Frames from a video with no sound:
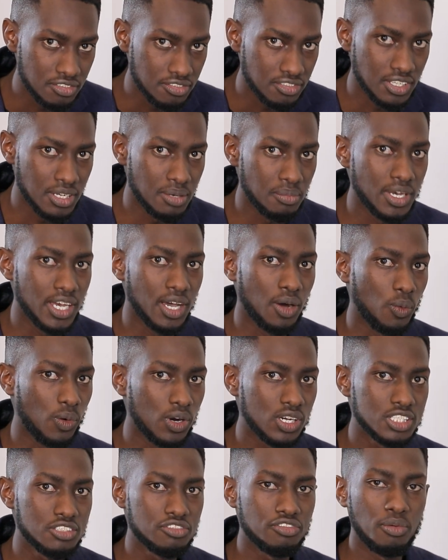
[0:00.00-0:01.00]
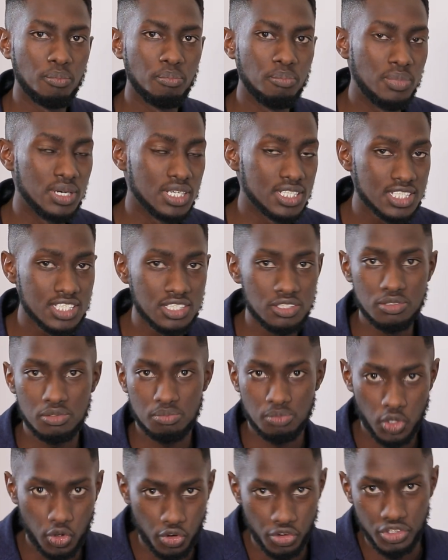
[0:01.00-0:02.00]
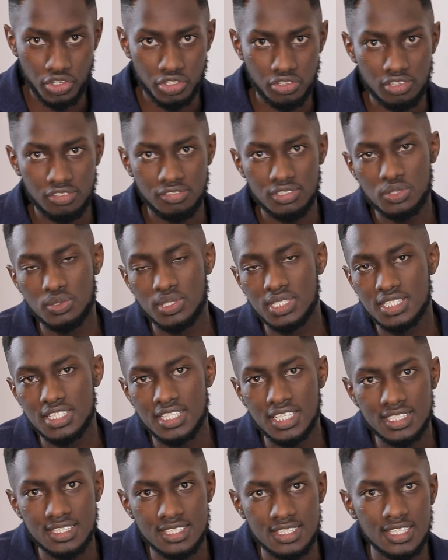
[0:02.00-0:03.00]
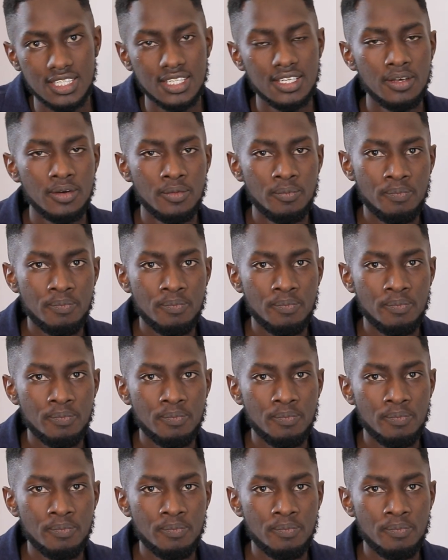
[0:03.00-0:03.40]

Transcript: VMA Award for Best Choreography 2018,